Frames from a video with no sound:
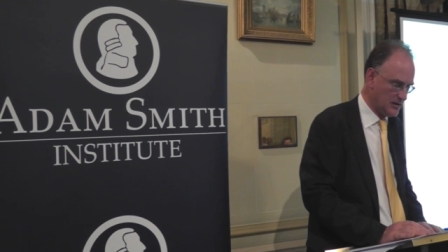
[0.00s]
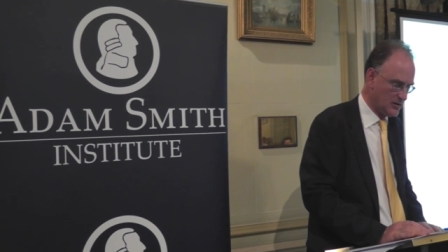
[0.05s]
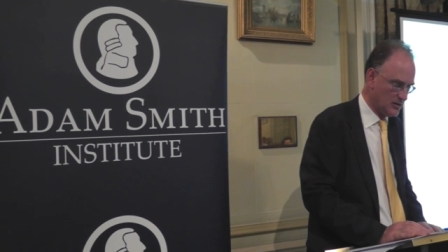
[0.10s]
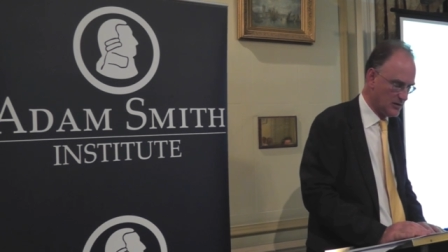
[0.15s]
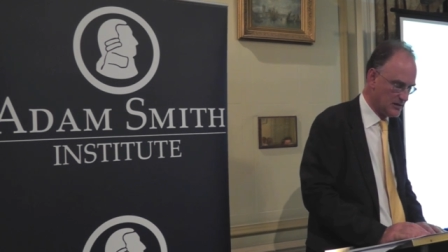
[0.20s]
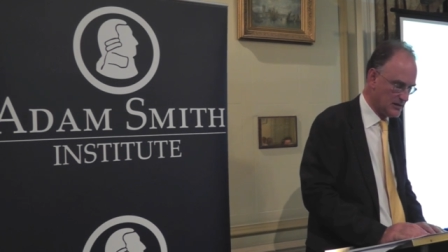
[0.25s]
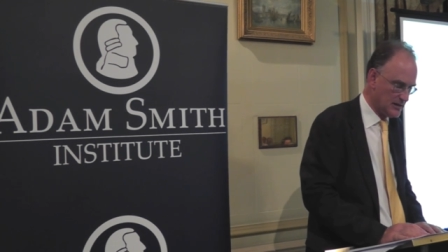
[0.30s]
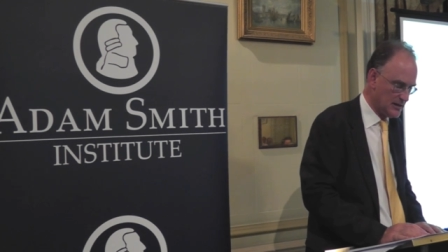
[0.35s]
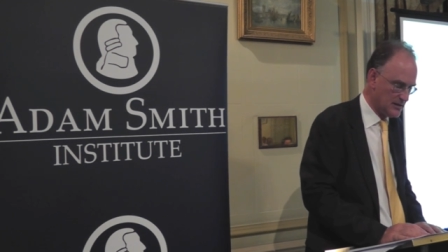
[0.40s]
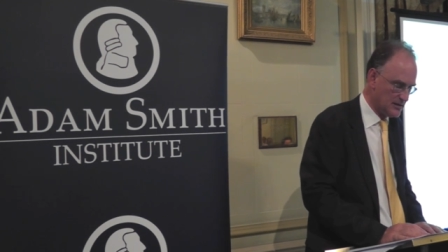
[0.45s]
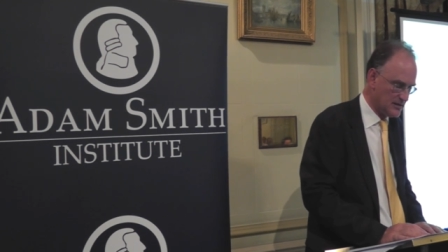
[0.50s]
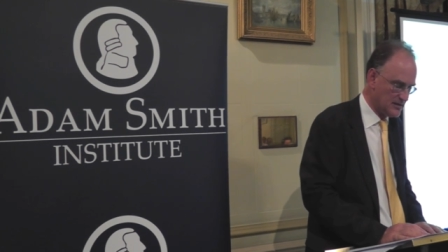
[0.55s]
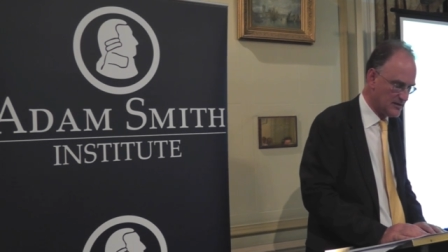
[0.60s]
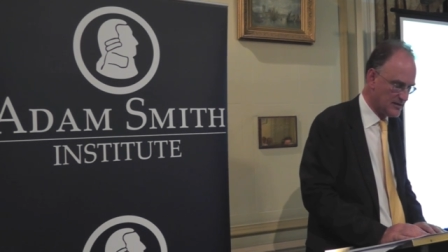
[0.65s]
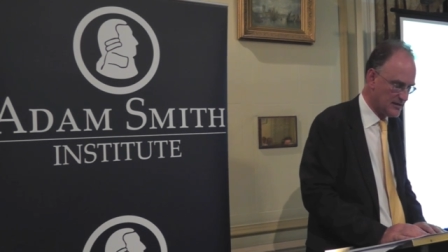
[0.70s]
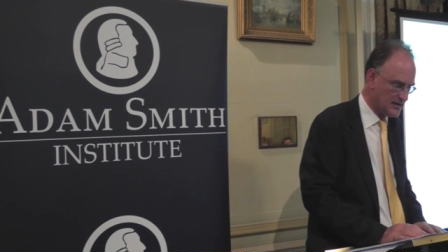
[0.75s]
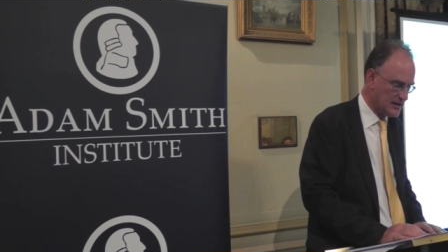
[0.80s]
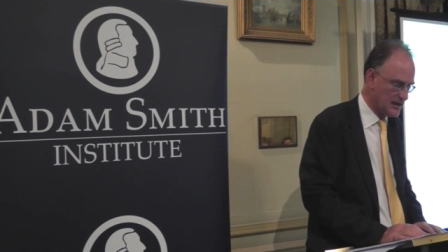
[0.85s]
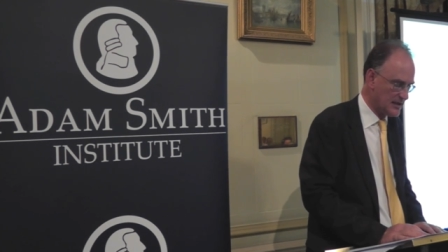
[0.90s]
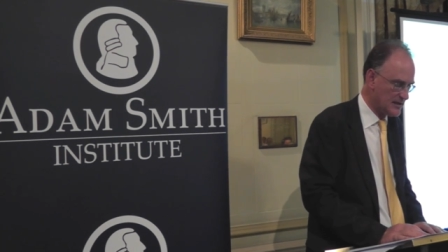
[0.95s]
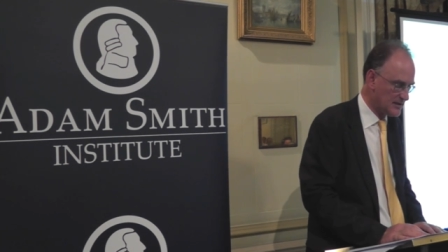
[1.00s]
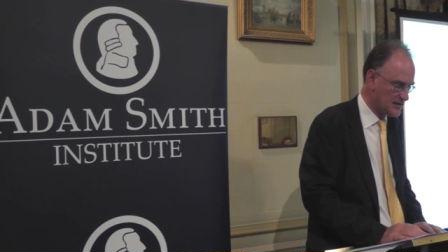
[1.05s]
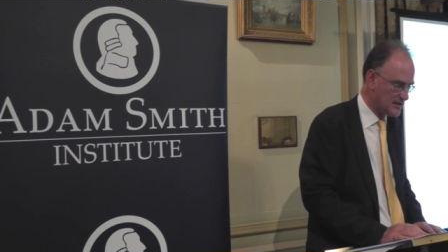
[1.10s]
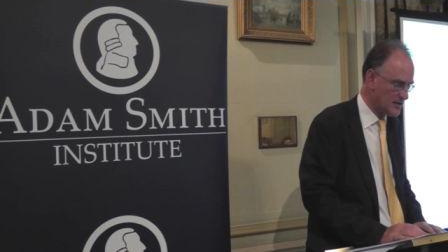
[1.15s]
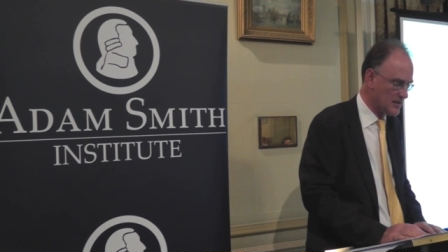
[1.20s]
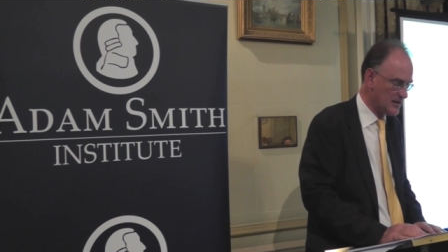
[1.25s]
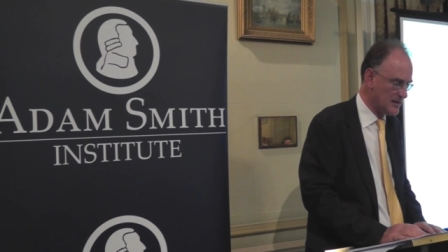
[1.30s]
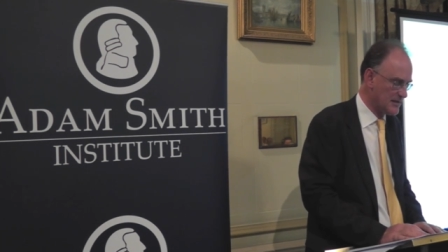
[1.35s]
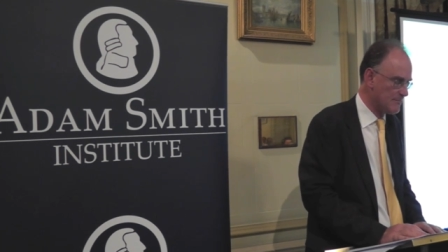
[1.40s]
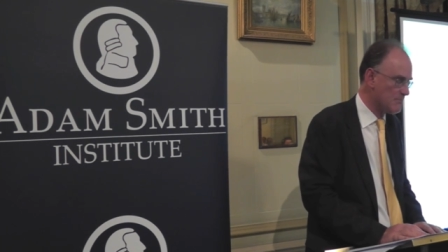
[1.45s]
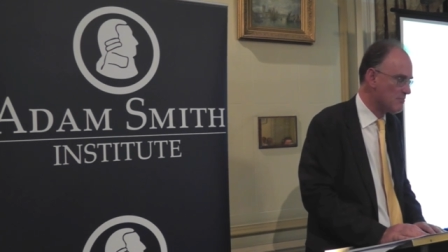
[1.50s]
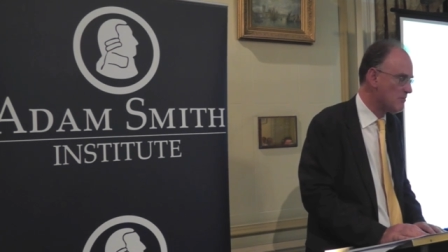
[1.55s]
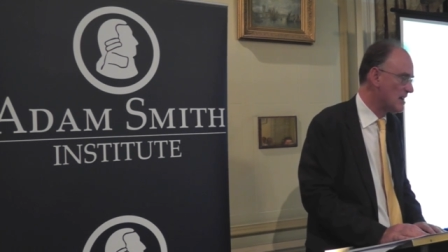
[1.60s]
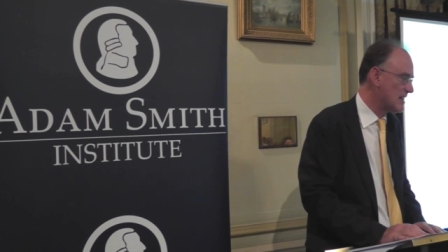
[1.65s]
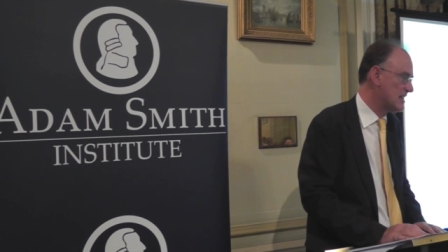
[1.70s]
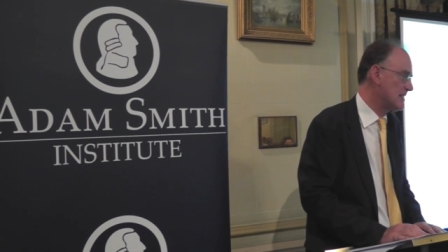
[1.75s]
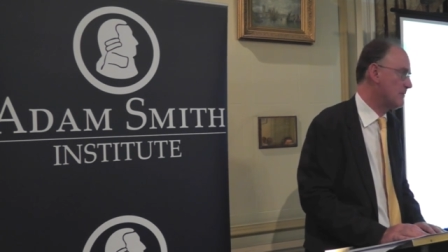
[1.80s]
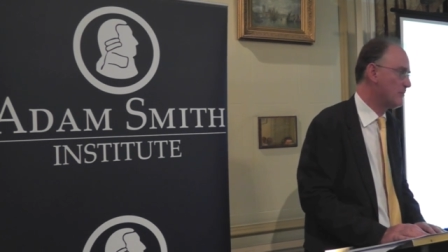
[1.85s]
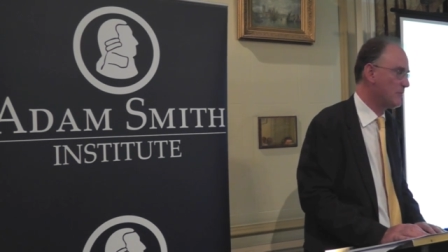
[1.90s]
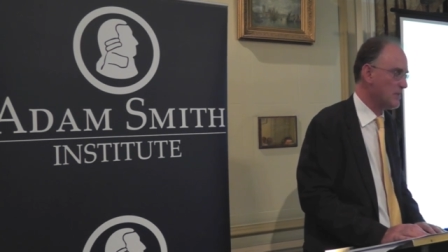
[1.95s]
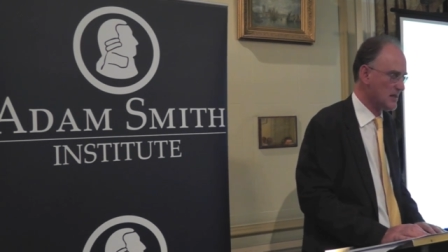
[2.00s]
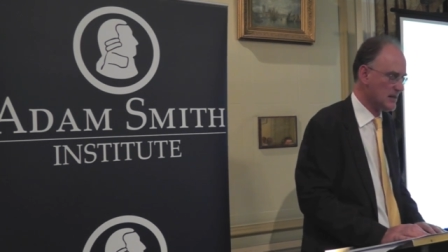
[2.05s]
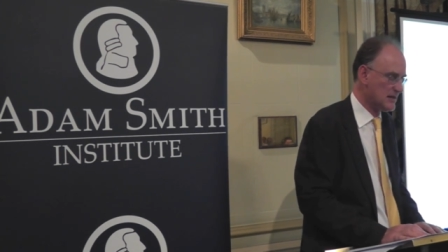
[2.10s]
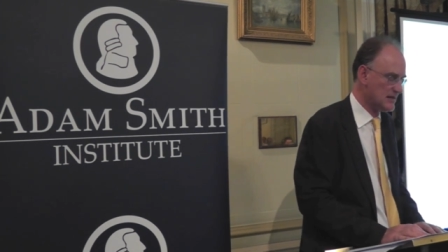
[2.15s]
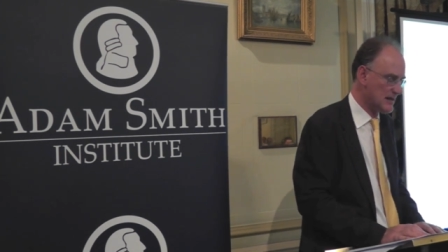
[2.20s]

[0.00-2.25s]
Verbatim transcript: College London suggests that this might be a